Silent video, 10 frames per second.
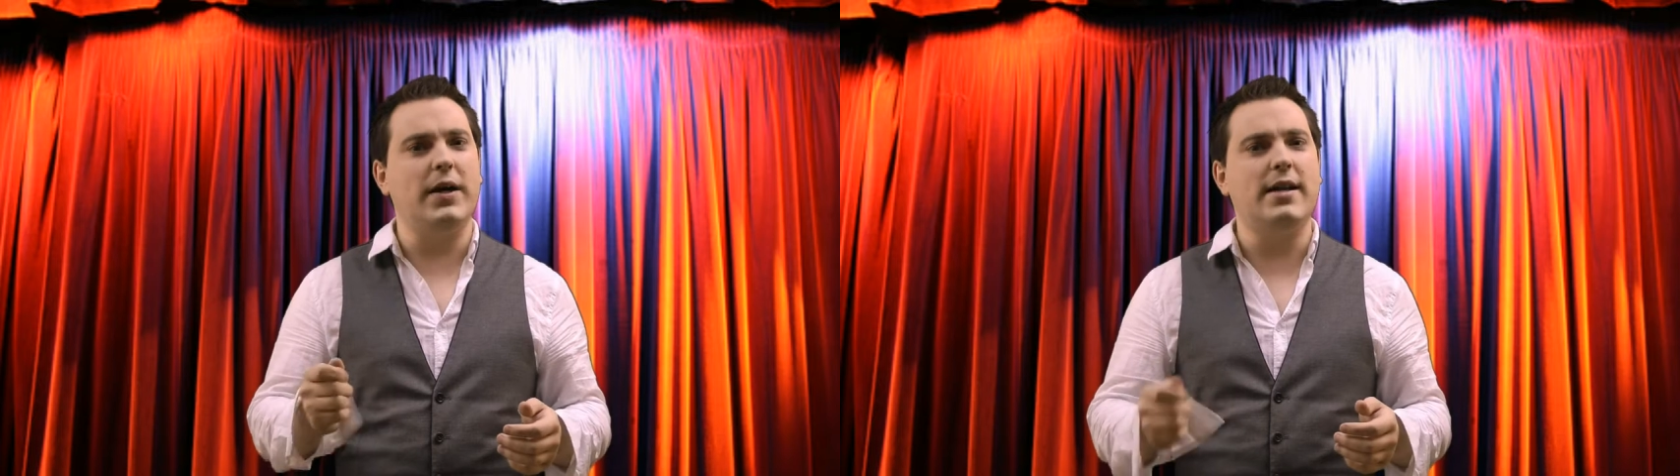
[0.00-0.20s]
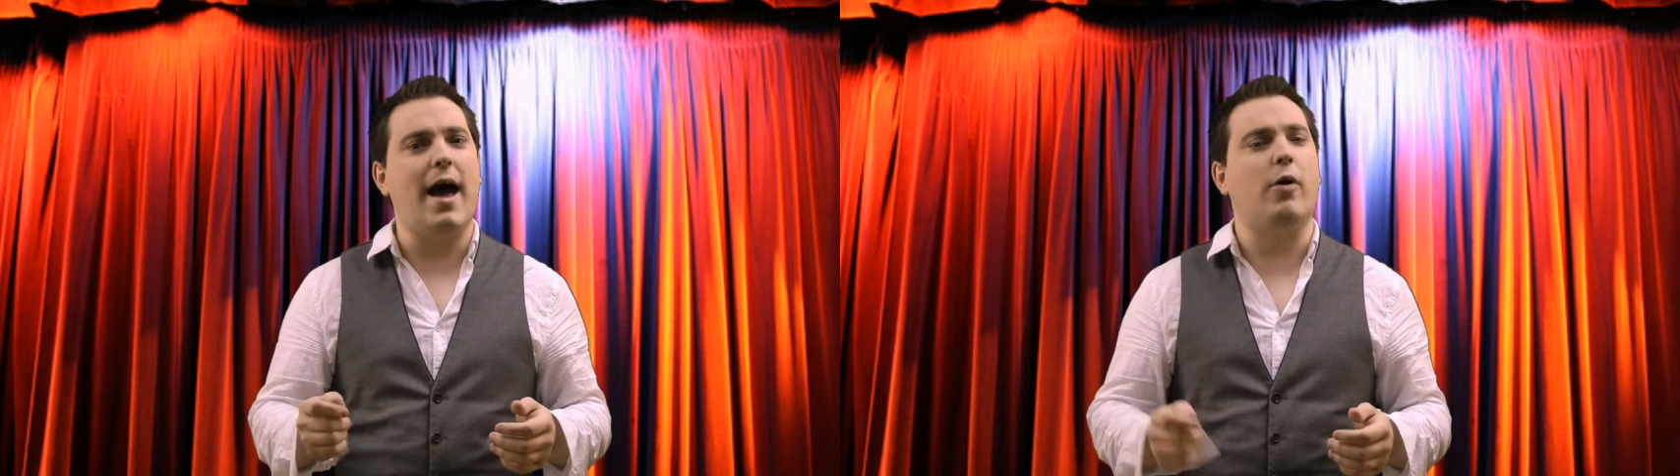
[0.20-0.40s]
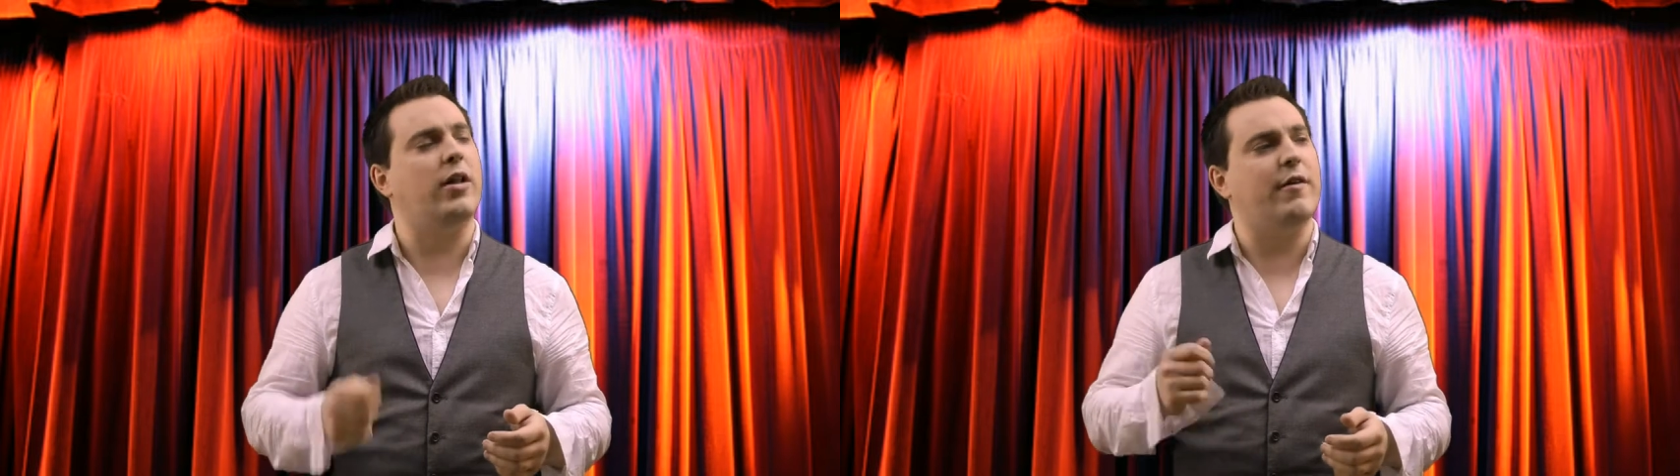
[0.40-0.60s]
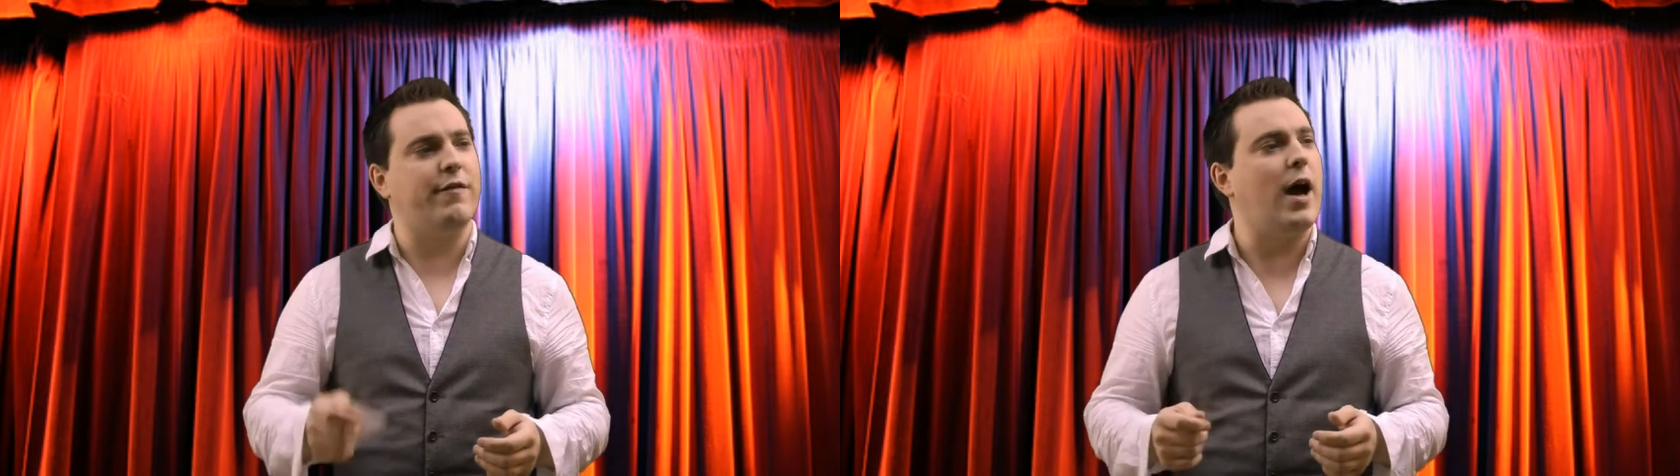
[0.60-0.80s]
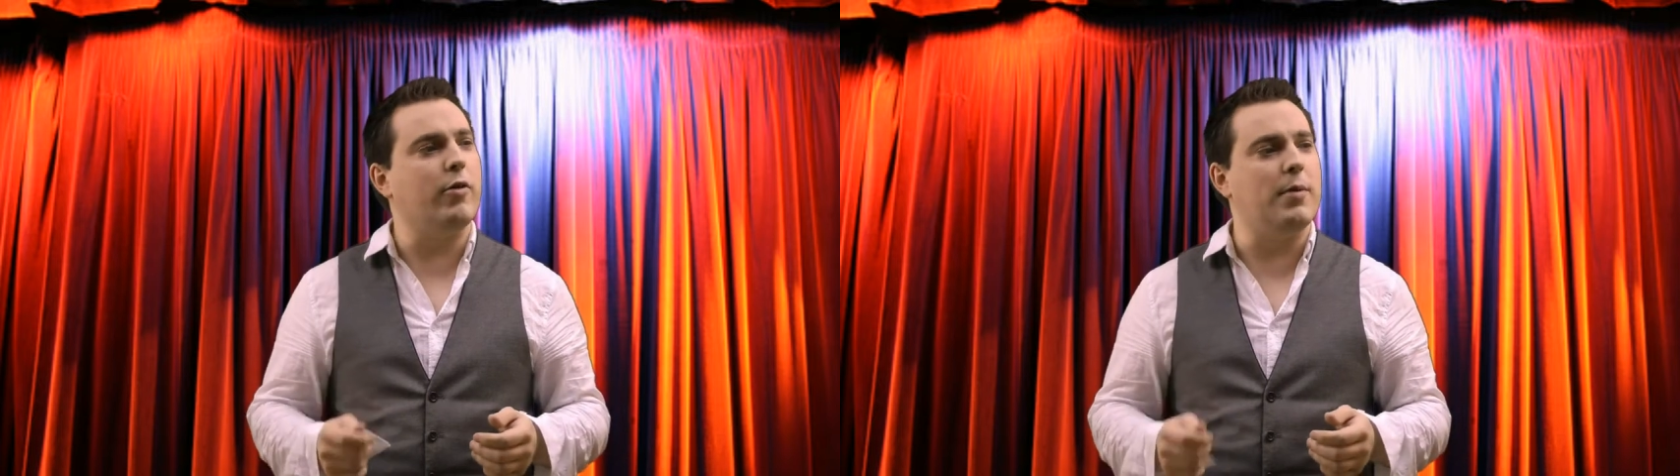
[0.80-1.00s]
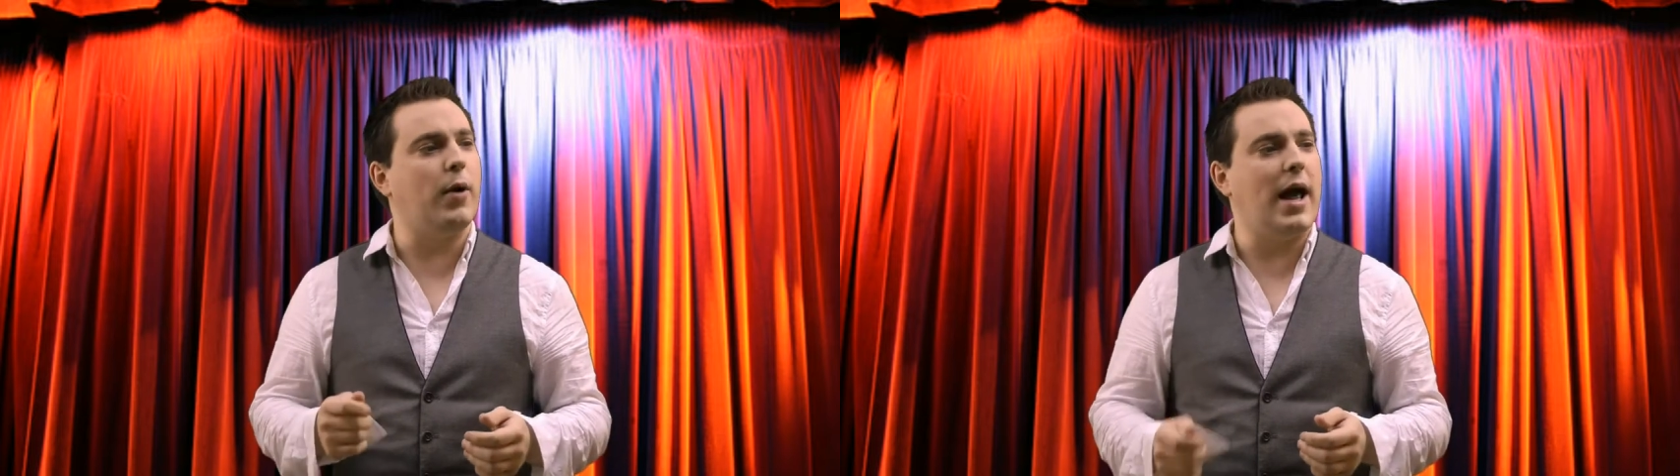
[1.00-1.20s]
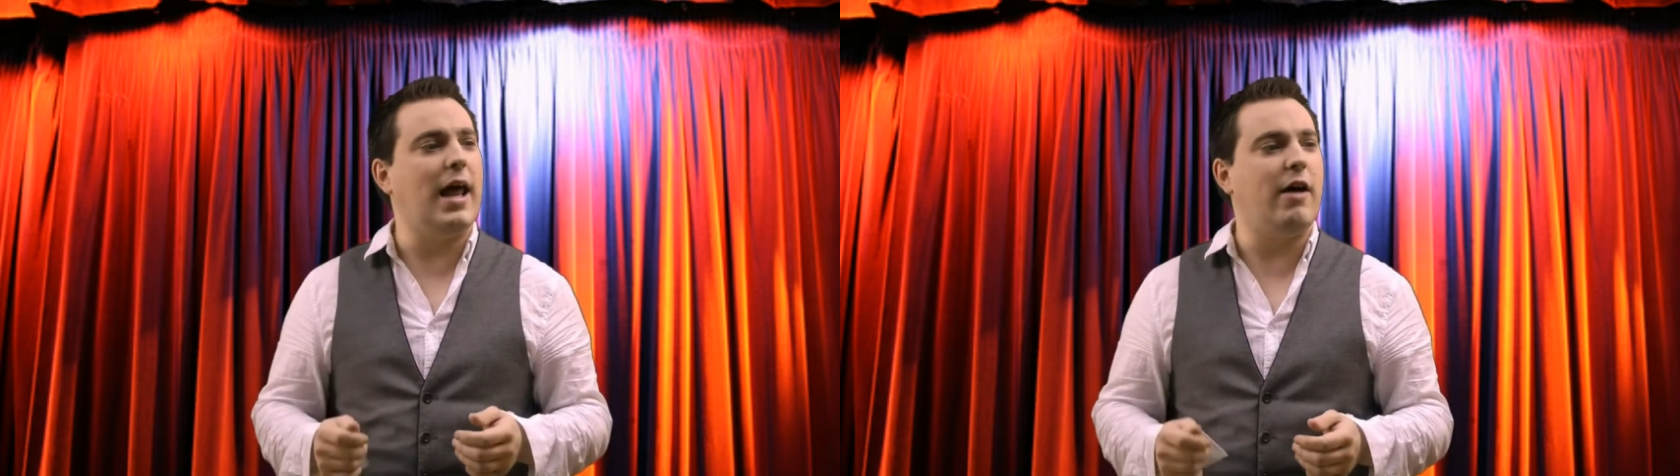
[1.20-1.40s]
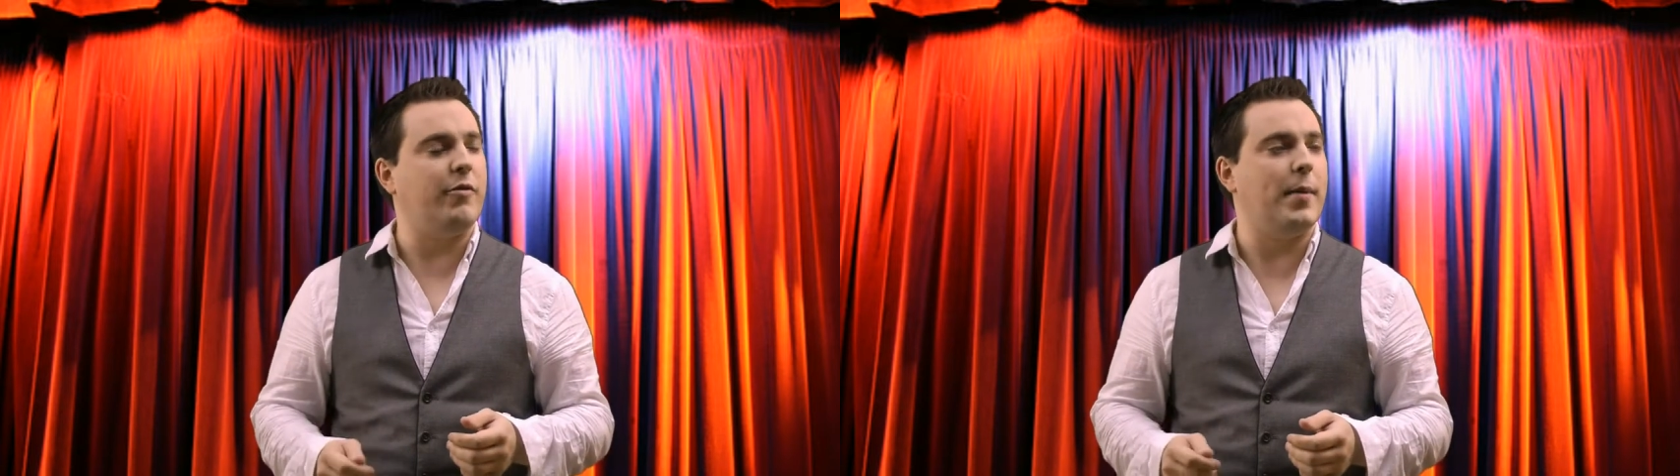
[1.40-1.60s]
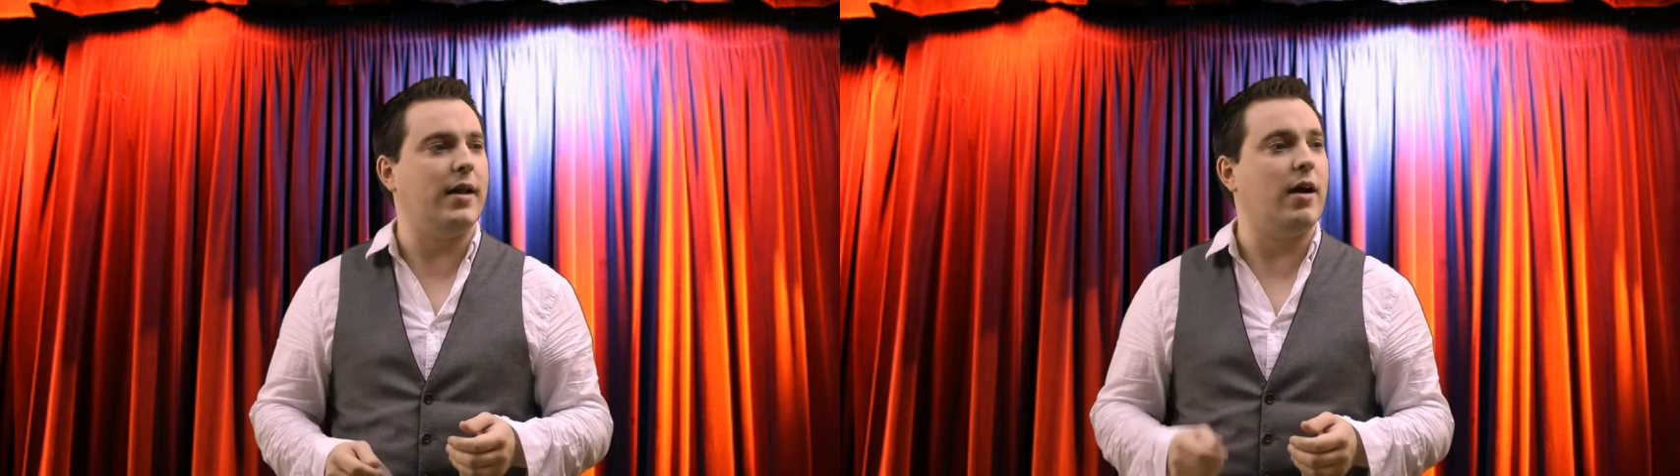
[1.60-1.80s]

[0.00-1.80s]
down on the fiery braille alphabet